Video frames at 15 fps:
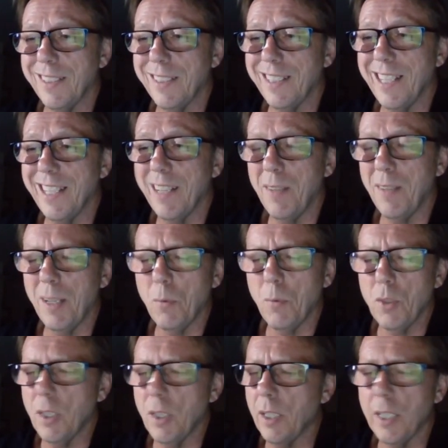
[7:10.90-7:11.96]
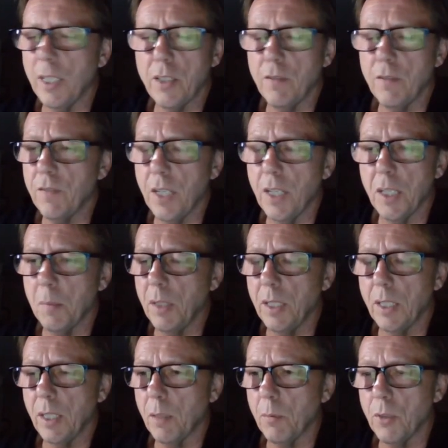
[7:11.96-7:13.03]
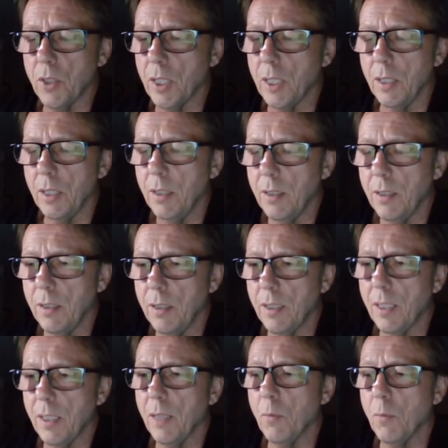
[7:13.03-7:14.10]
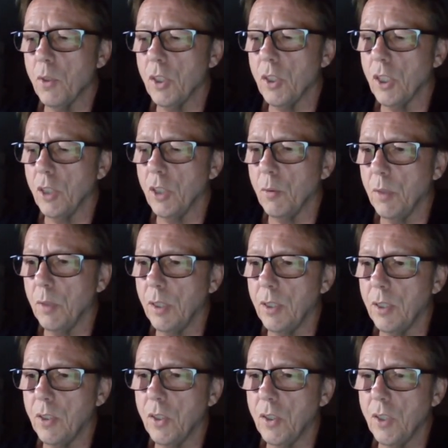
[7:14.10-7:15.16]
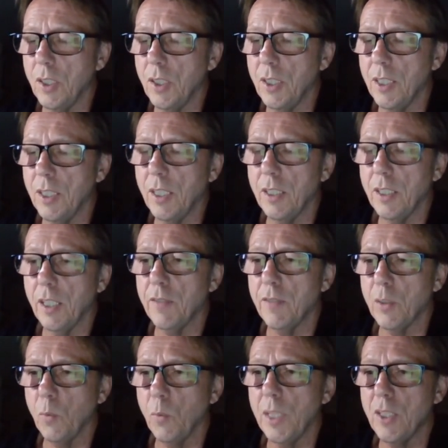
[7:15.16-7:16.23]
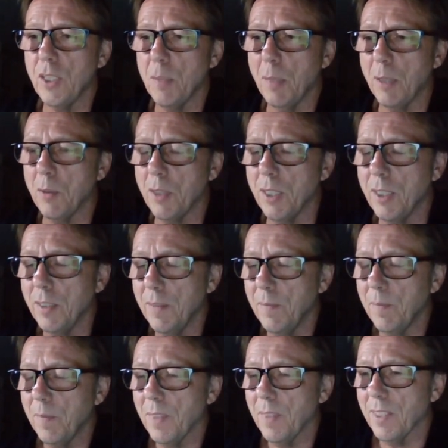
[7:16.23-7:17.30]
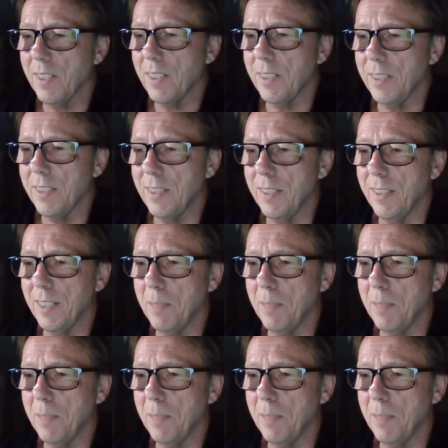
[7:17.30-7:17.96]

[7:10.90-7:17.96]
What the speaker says: it wasn't a nice environment that I was in. It wasn't good. And as you said, you had to have your wits about you. And